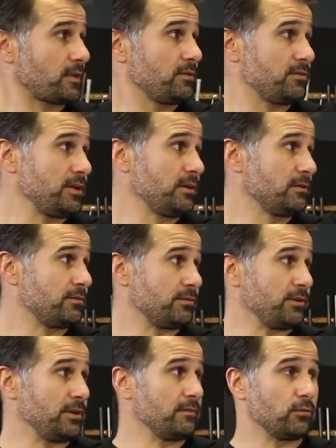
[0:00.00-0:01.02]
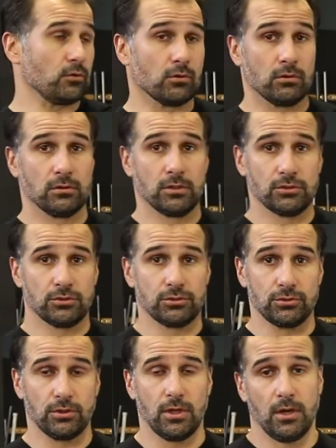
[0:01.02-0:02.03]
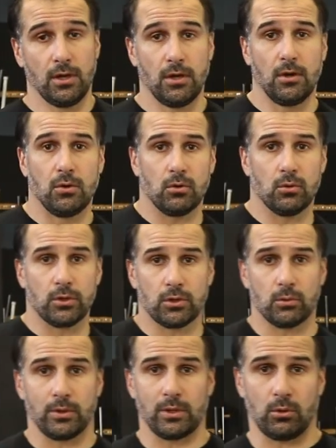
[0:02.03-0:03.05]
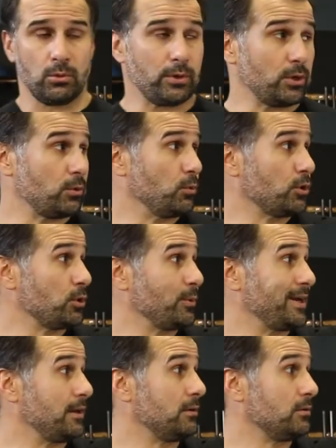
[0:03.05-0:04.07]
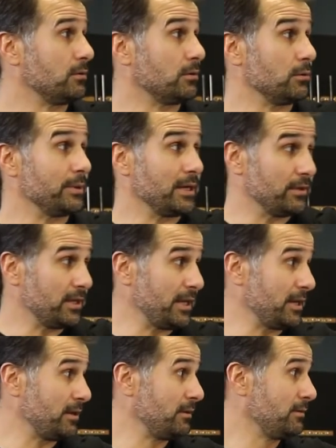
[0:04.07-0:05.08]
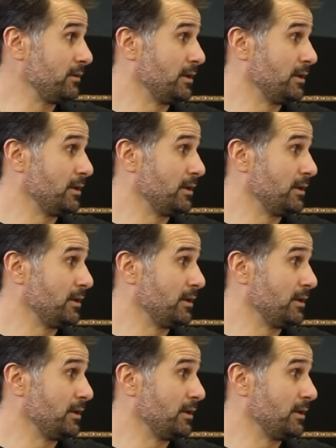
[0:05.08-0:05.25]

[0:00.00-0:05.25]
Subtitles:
3, 3, 4, 2, work your way all the way down the ladder,